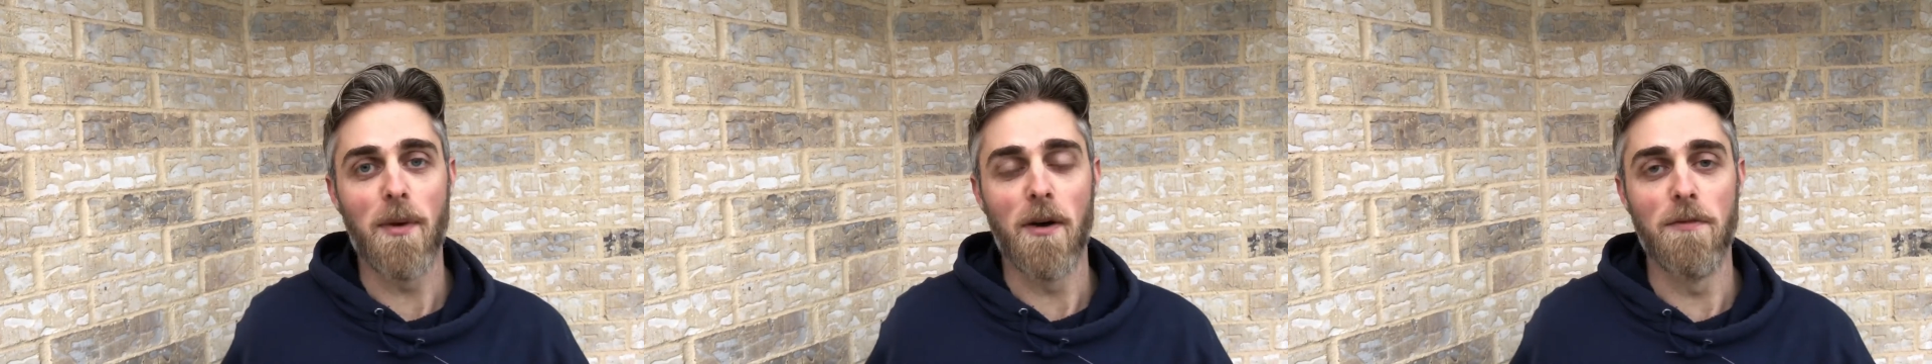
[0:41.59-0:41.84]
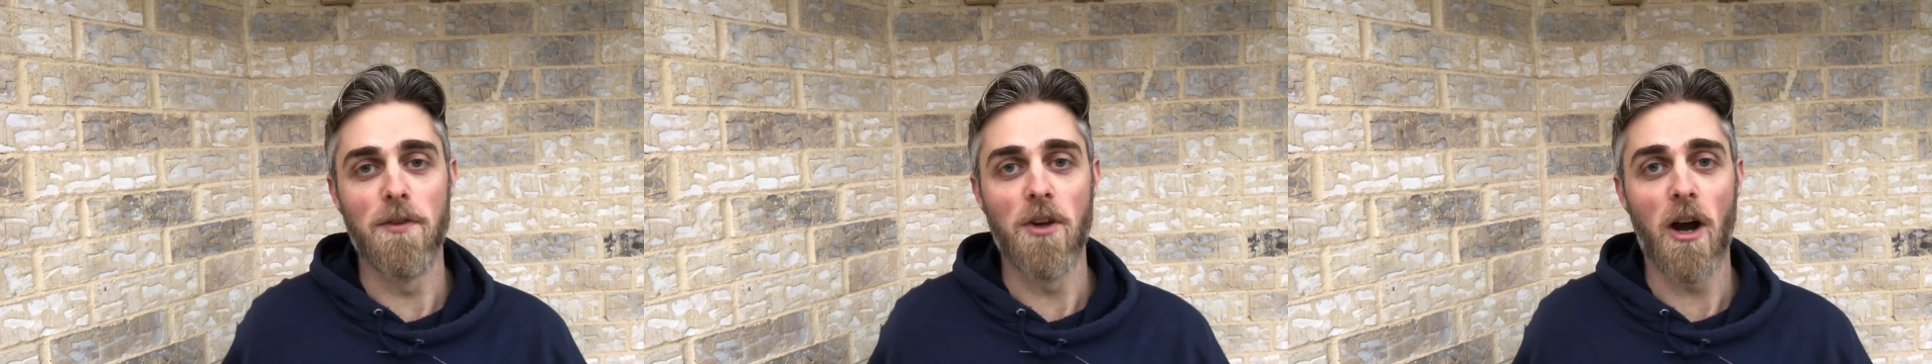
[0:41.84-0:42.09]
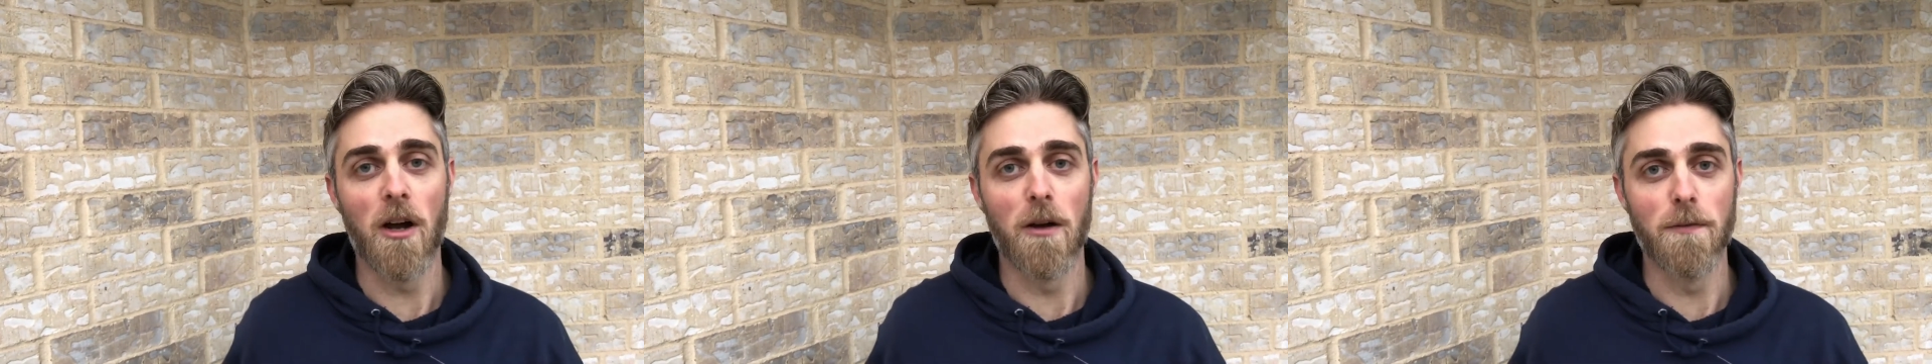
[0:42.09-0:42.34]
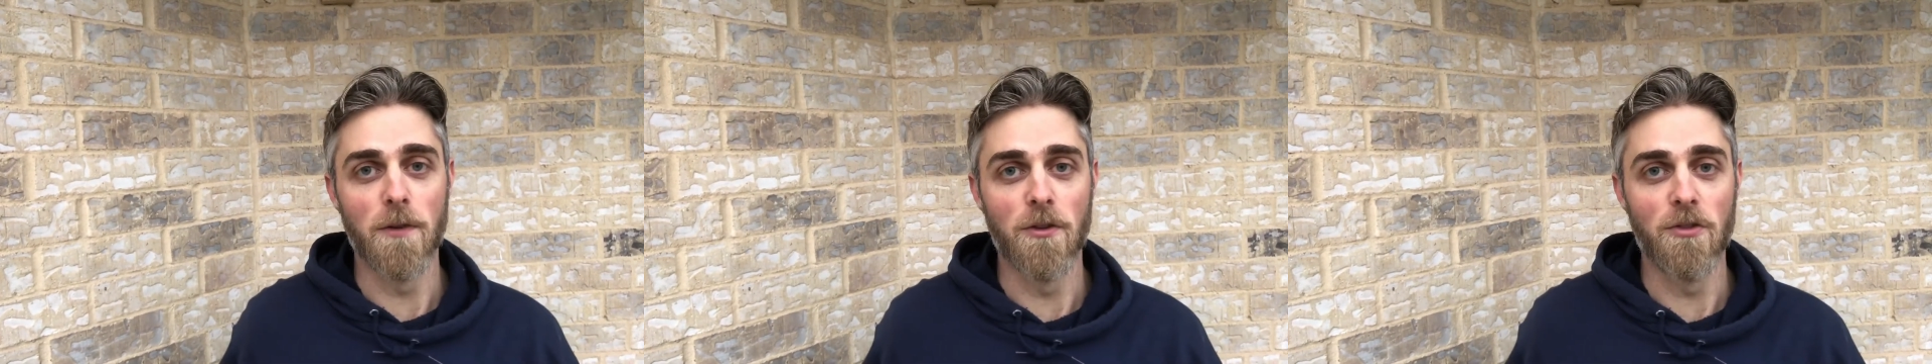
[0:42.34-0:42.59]
of
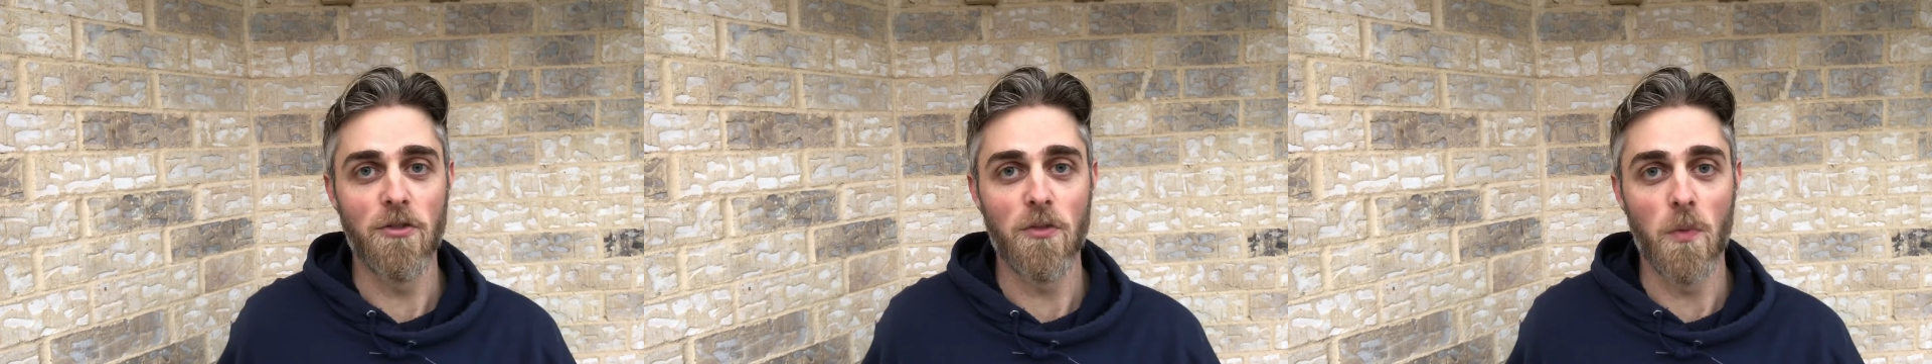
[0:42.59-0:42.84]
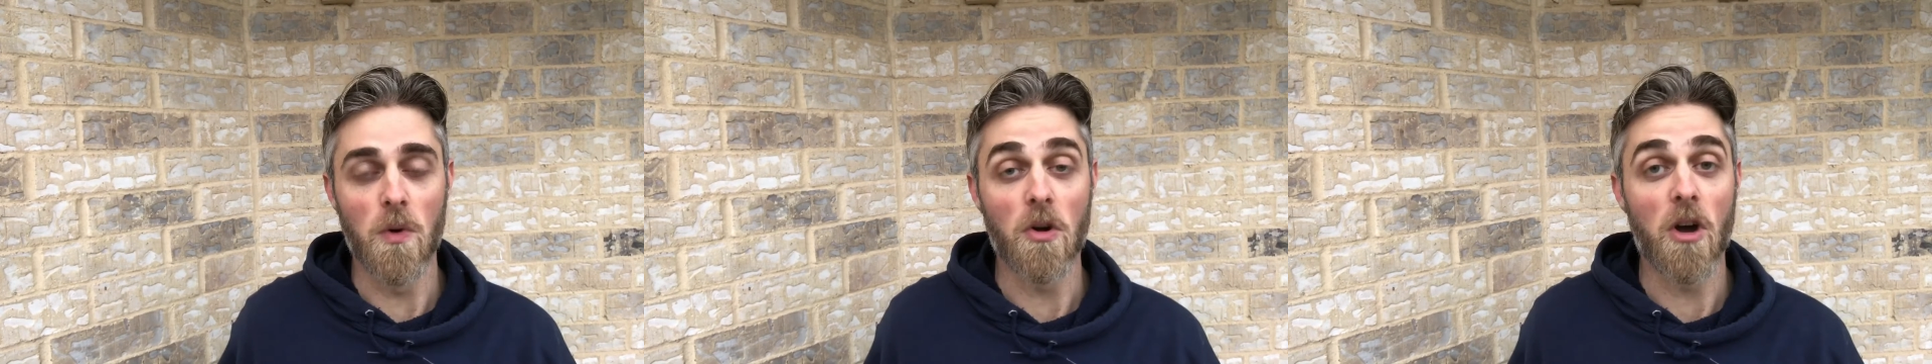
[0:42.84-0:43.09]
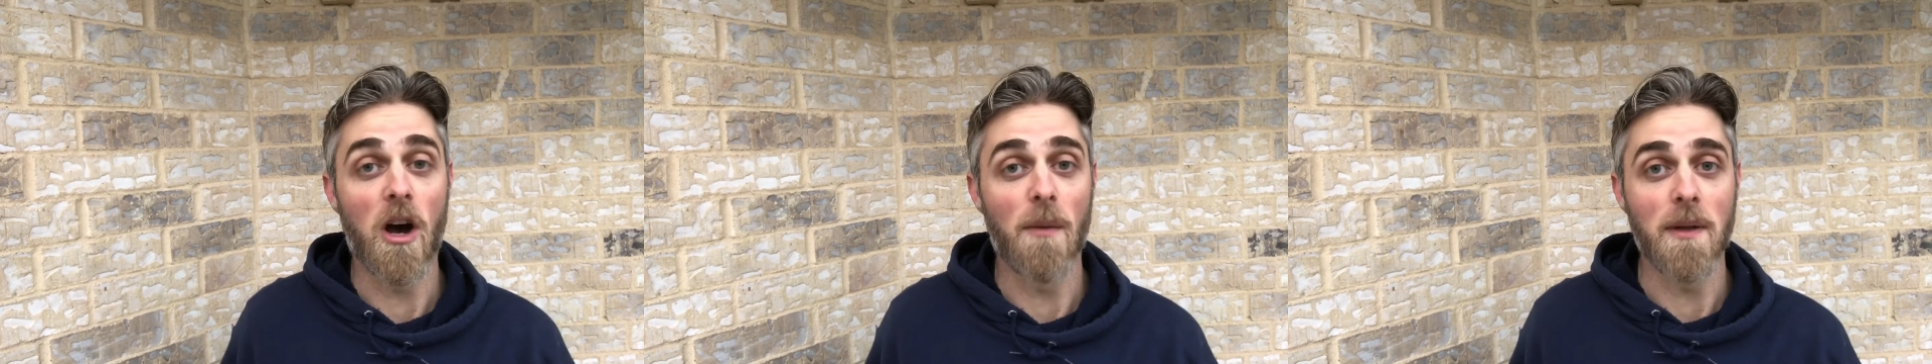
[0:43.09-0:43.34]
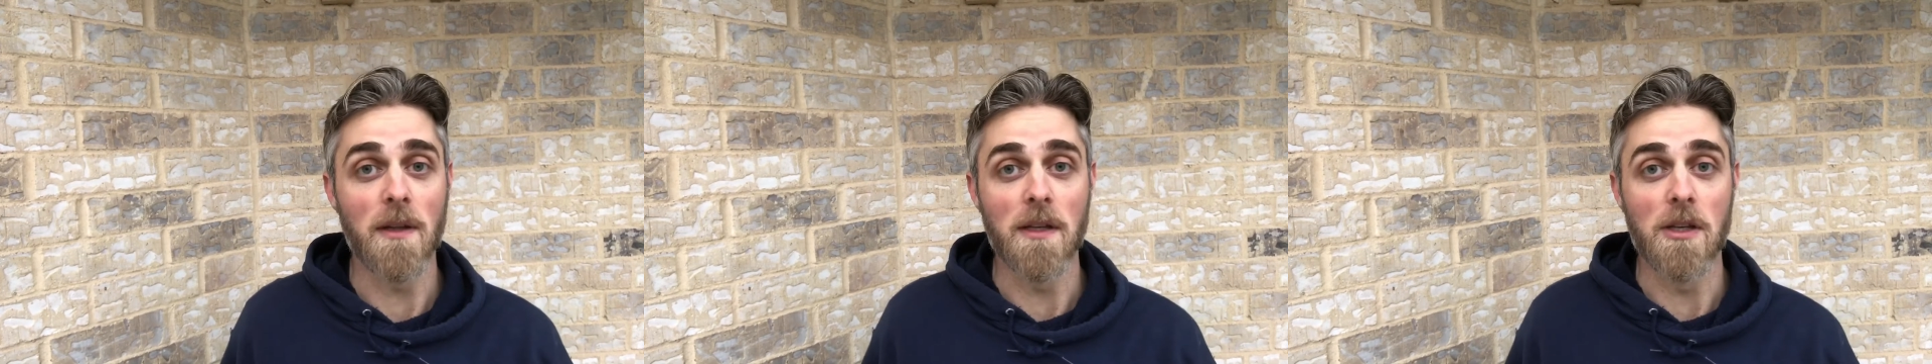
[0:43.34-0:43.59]
photographers will
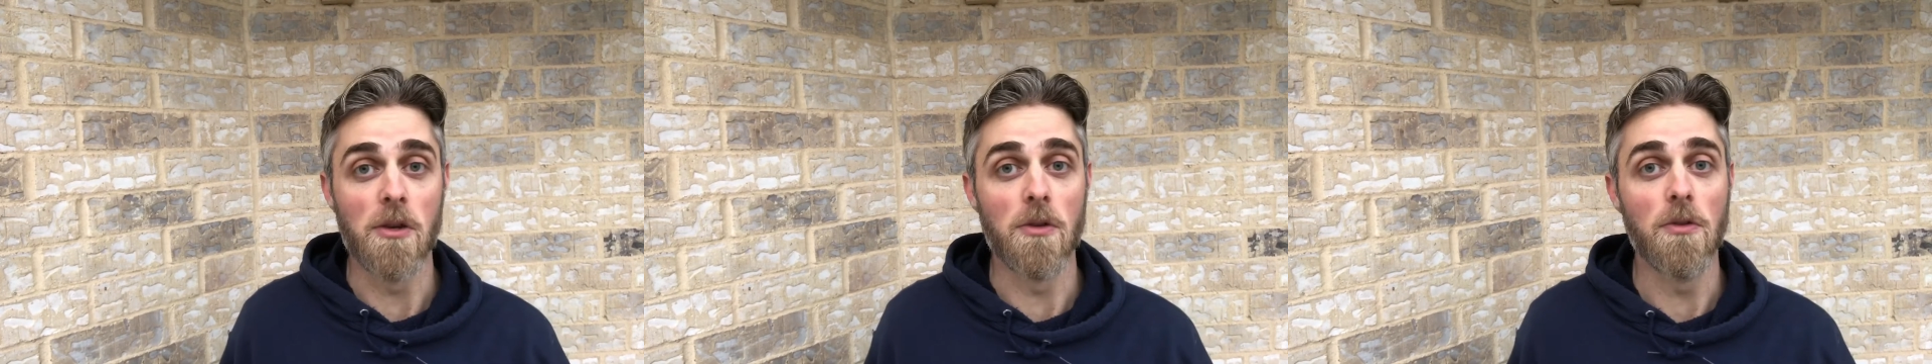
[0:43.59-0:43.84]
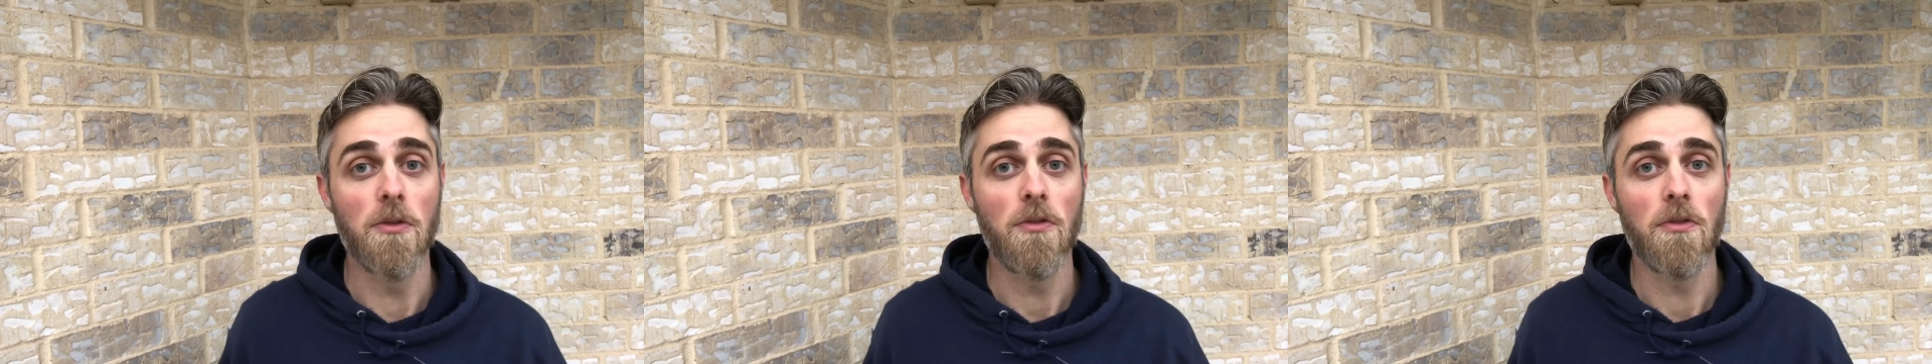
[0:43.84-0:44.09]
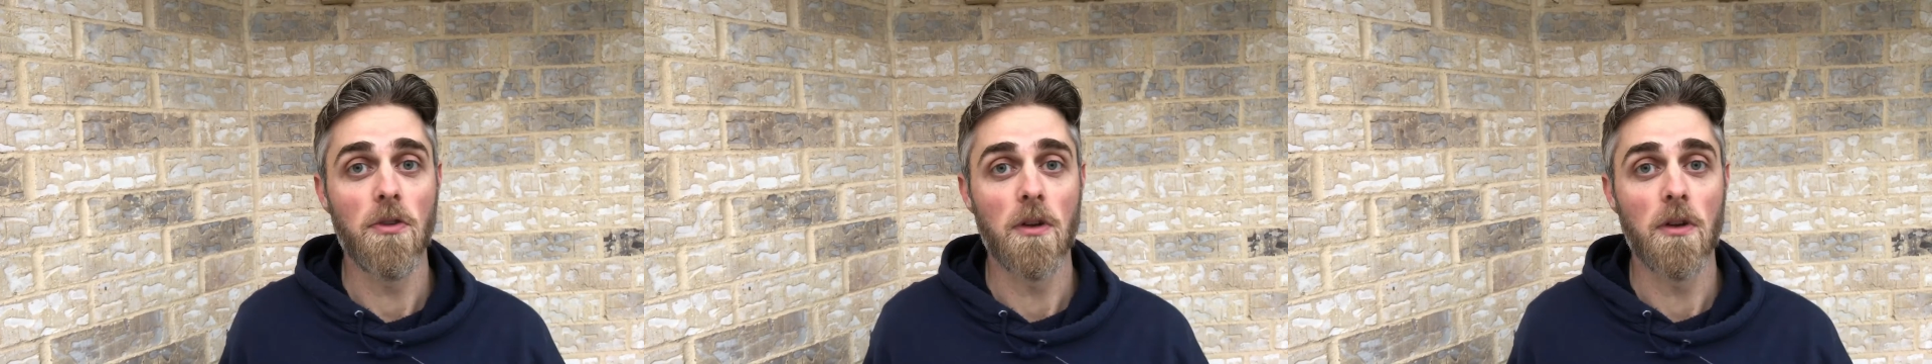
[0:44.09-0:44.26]
commonly use,